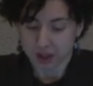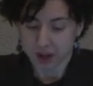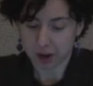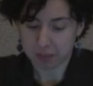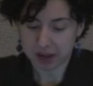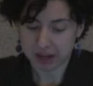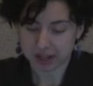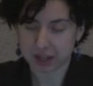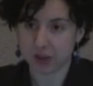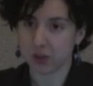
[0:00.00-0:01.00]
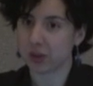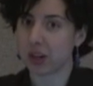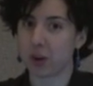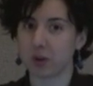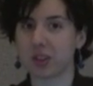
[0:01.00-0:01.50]

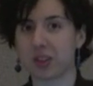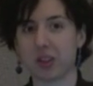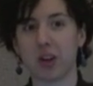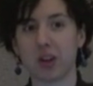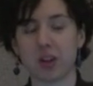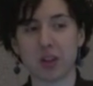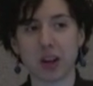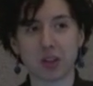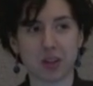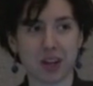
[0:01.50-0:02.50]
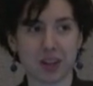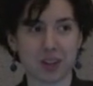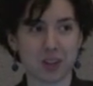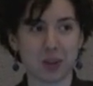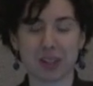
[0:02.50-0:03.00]
Just as
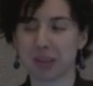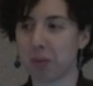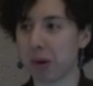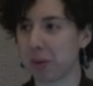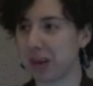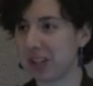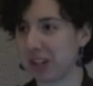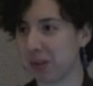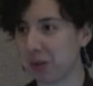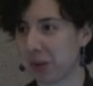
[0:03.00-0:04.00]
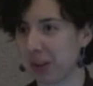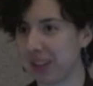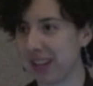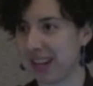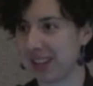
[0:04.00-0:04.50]
doing some preparation for
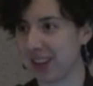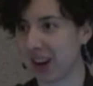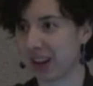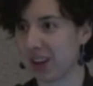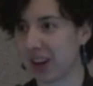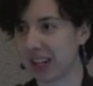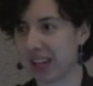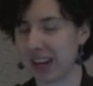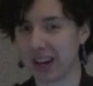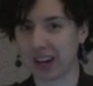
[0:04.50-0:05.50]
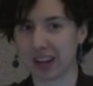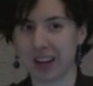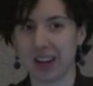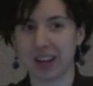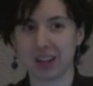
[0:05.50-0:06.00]
today's talk and talking to Eric,
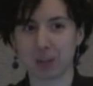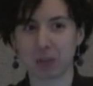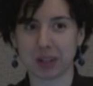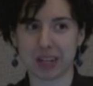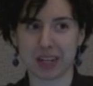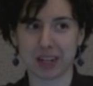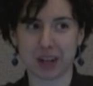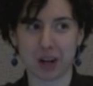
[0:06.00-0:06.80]
it's really